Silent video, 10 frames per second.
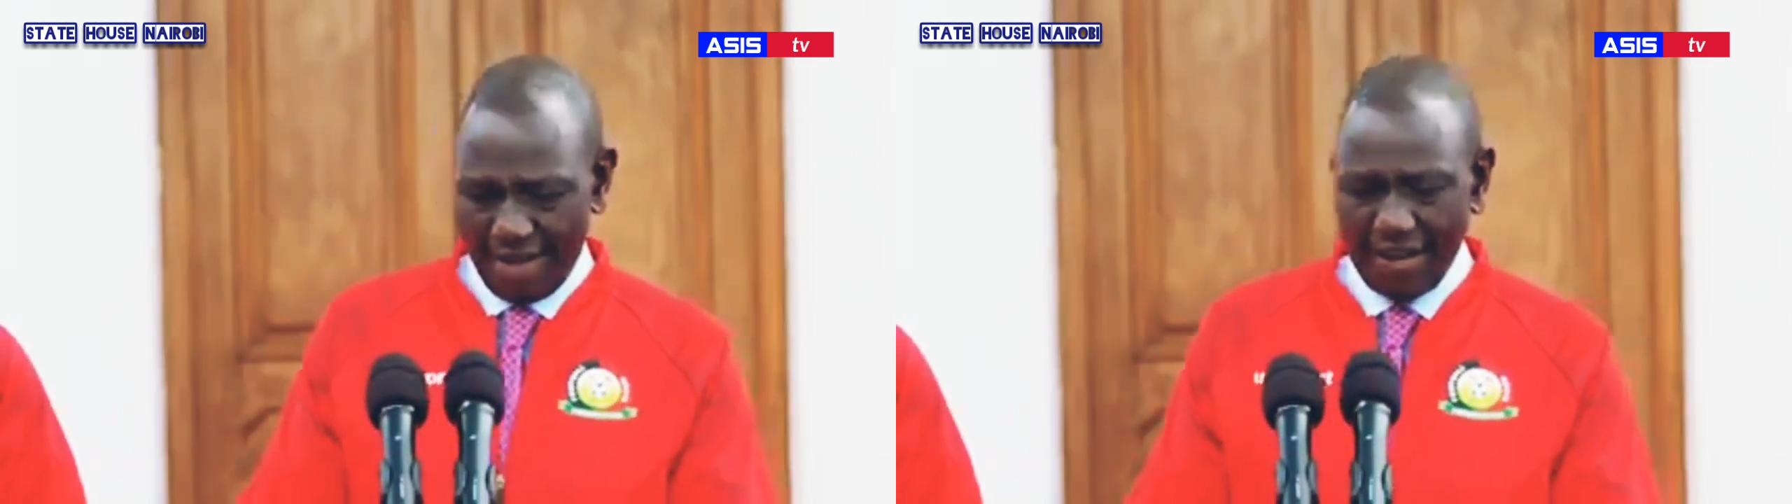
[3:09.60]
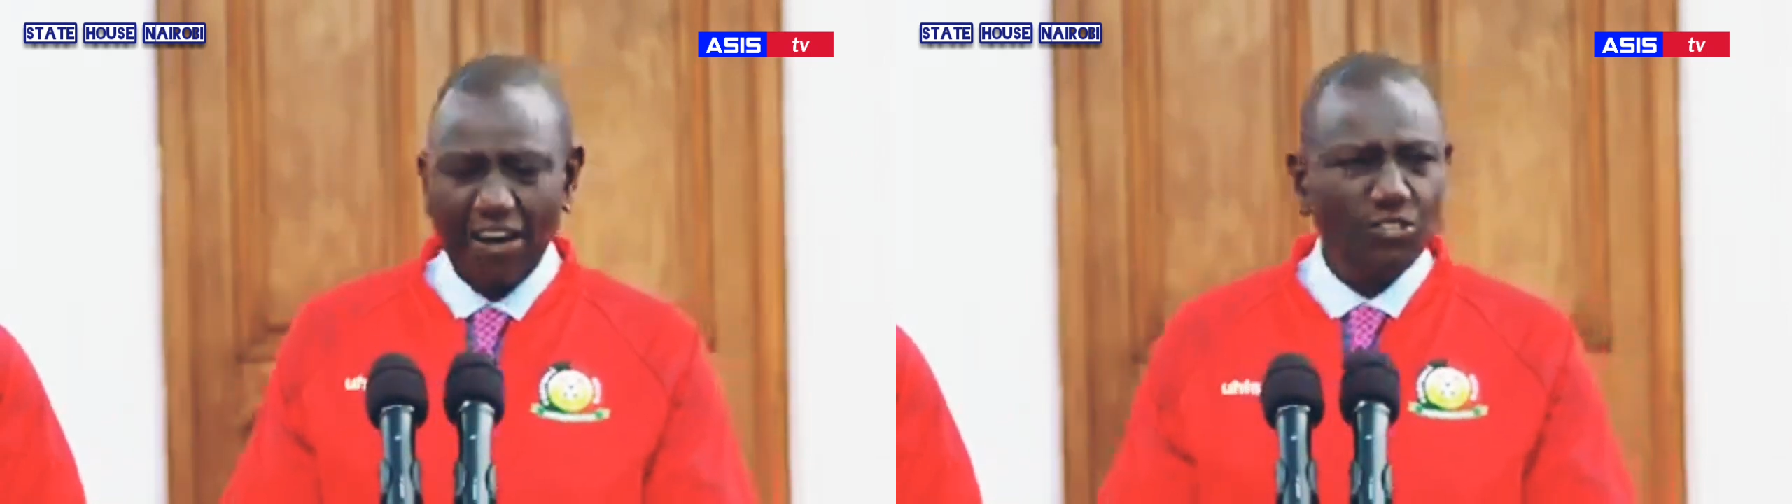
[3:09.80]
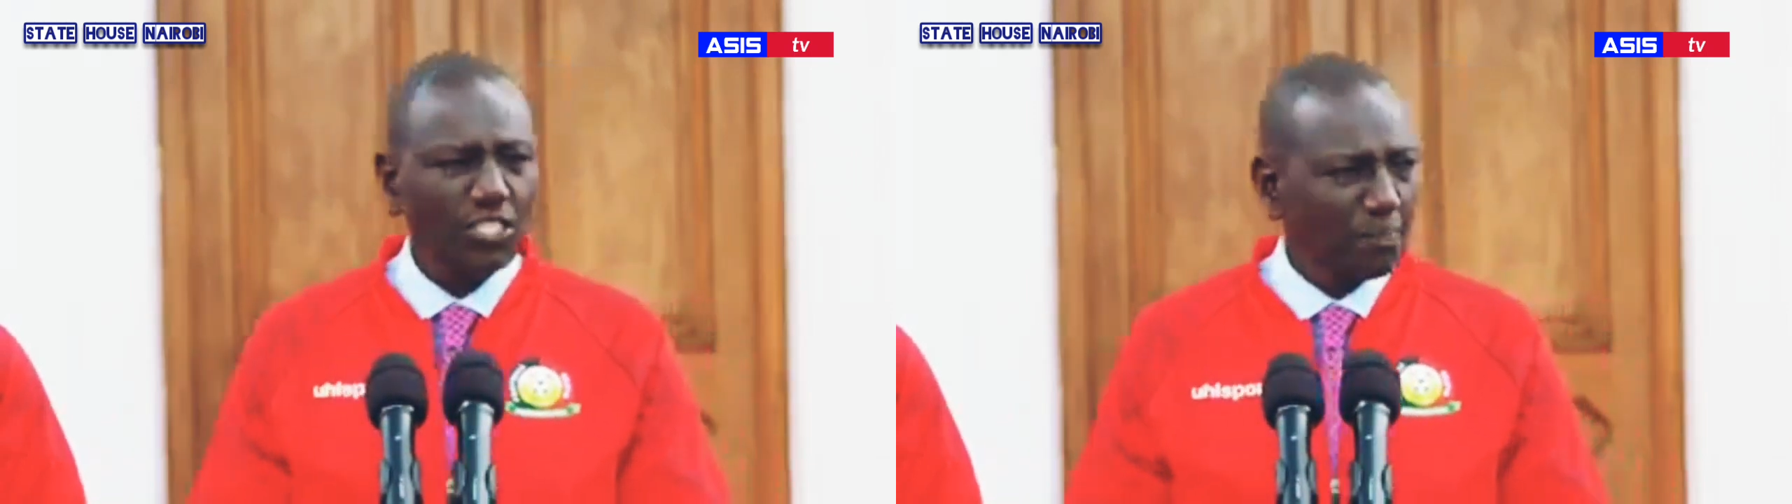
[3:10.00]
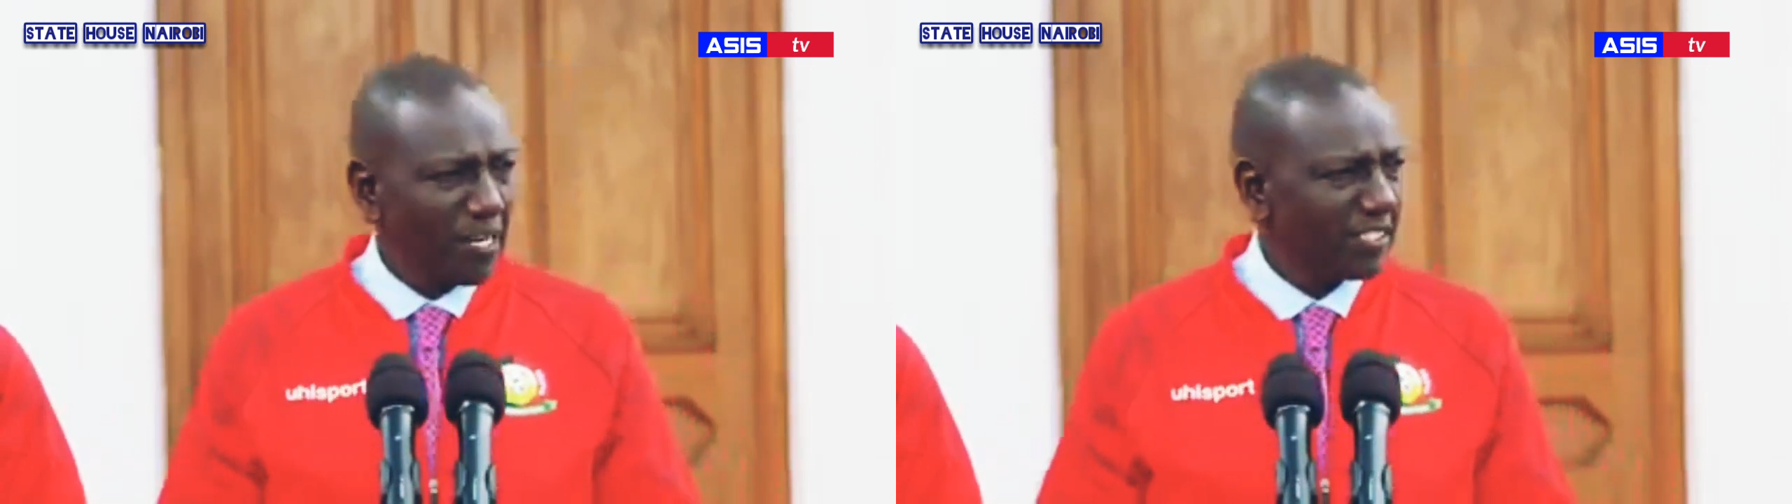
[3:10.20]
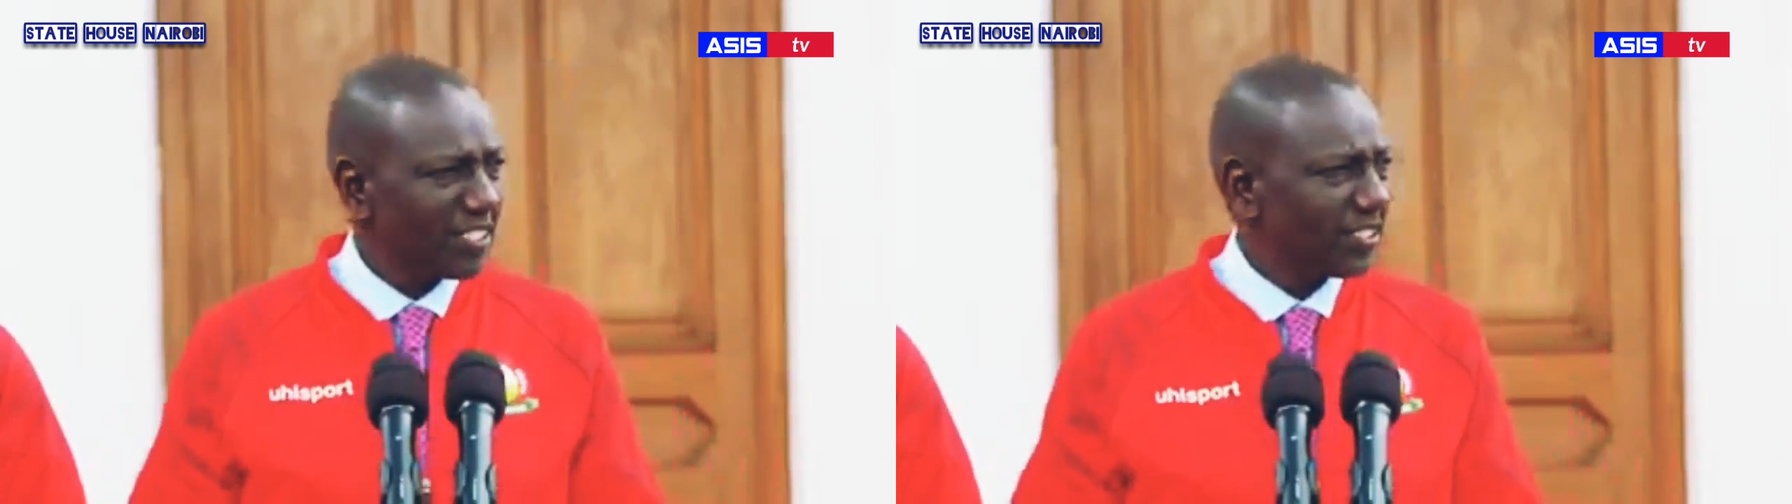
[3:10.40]

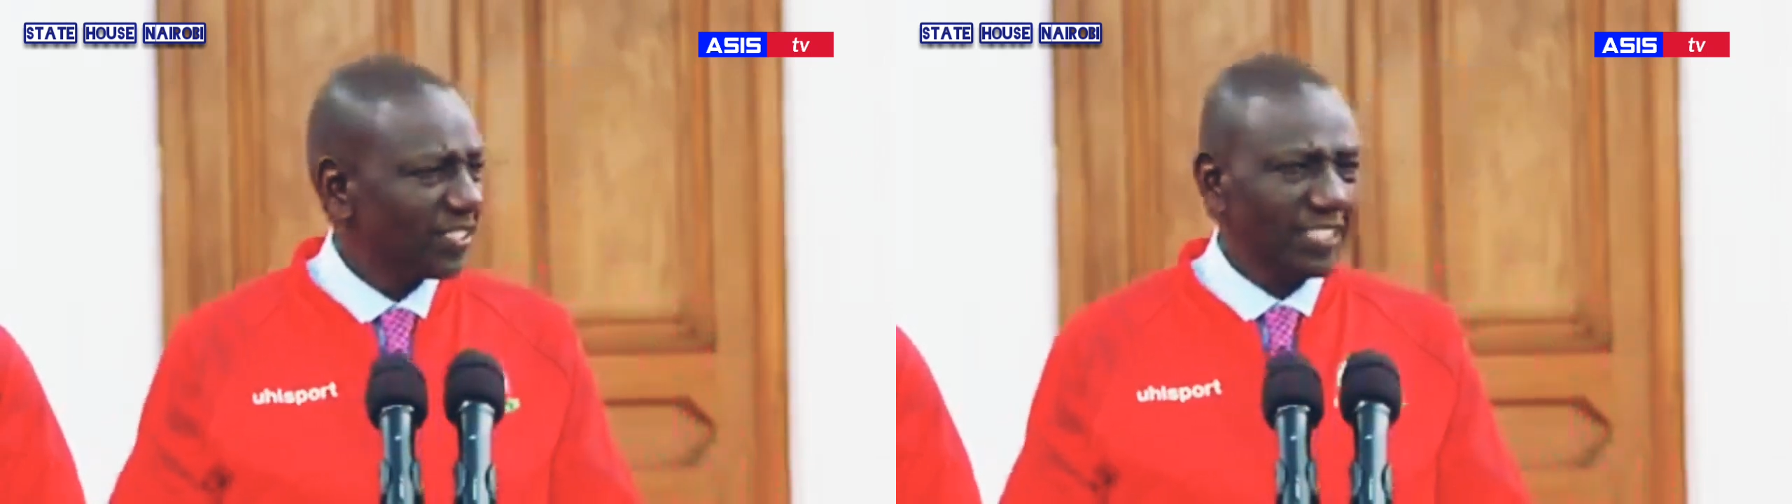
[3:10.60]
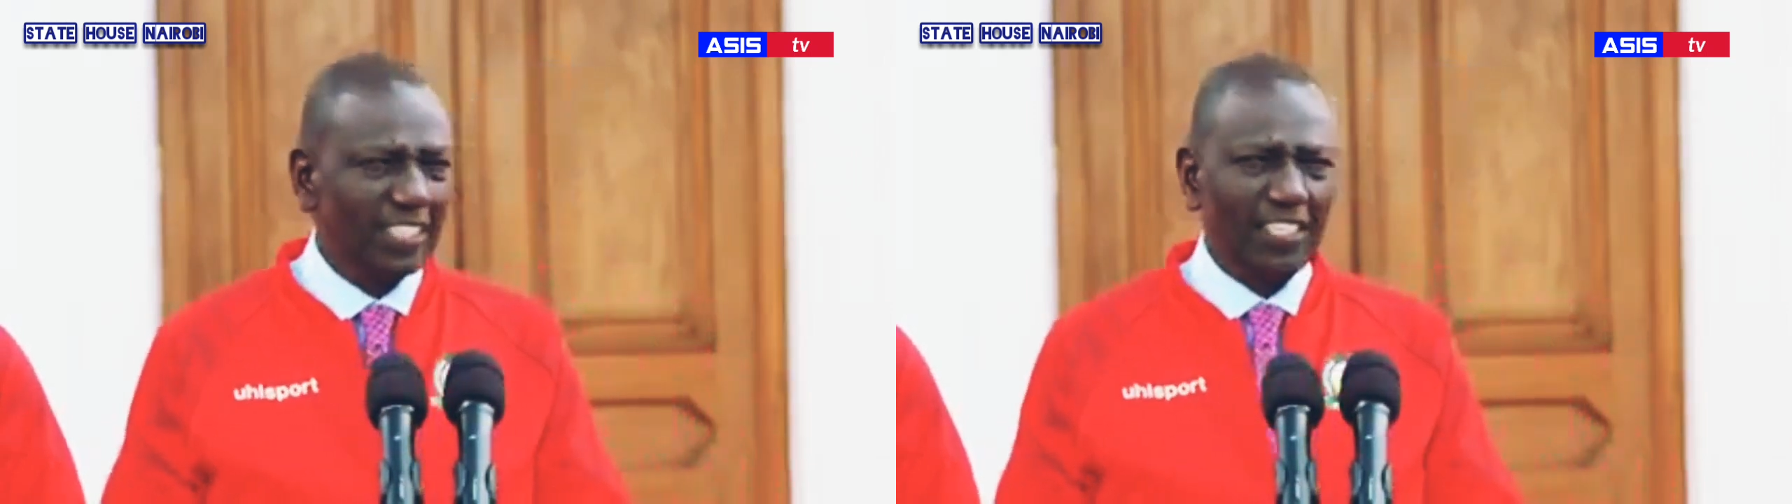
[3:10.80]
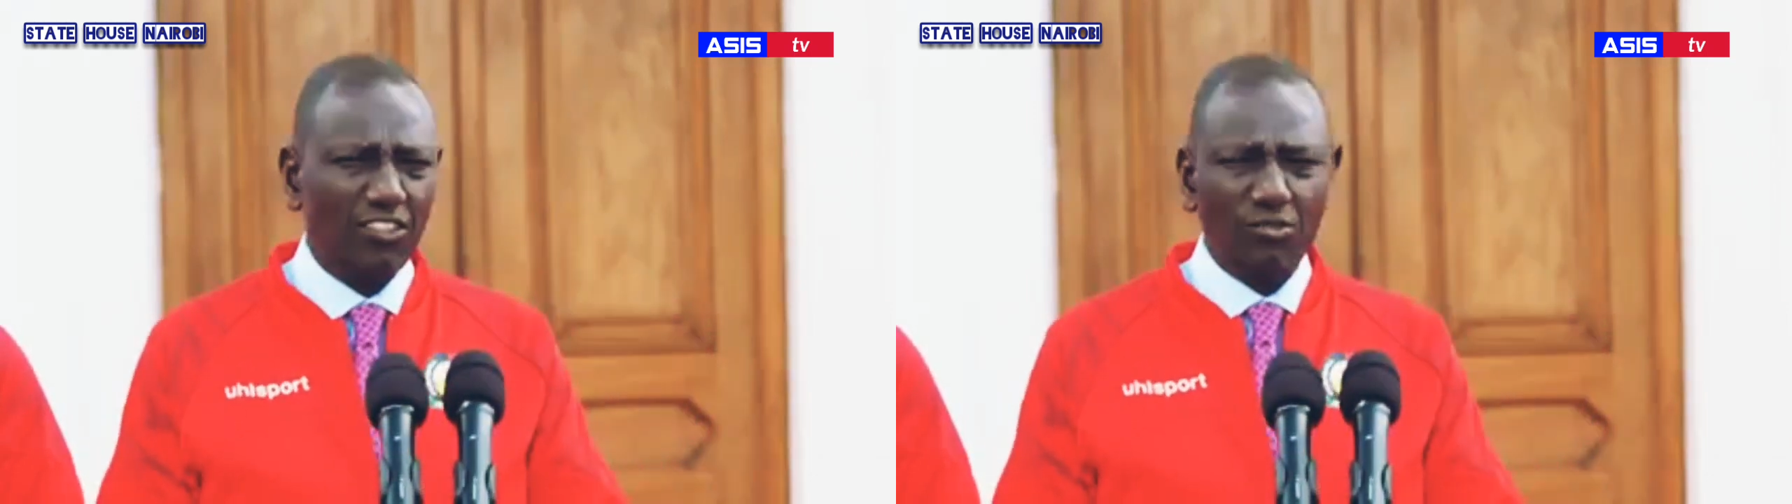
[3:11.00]
counterparts in